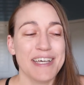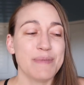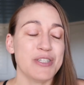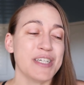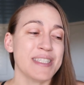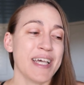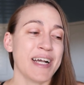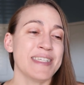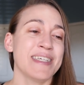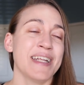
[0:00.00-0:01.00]
Especially because like
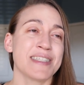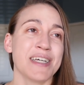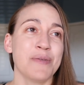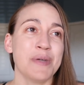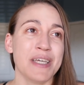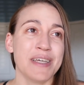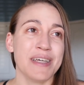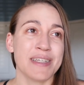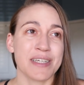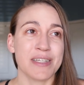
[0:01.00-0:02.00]
I said, it's gonna
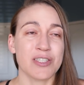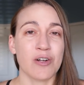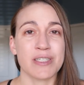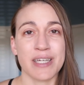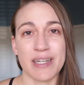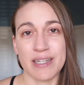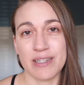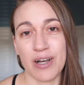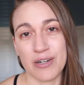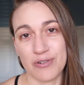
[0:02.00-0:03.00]
be, it's gonna start to get into
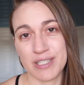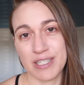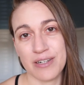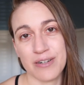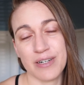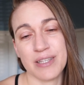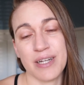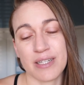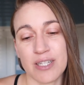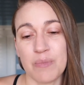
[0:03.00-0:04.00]
the hundreds here in the
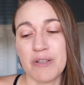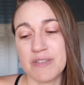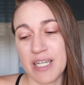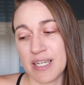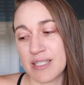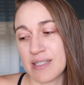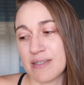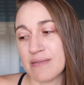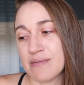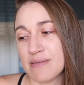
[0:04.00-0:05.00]
next couple of days
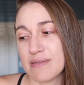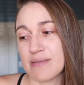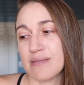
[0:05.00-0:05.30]
and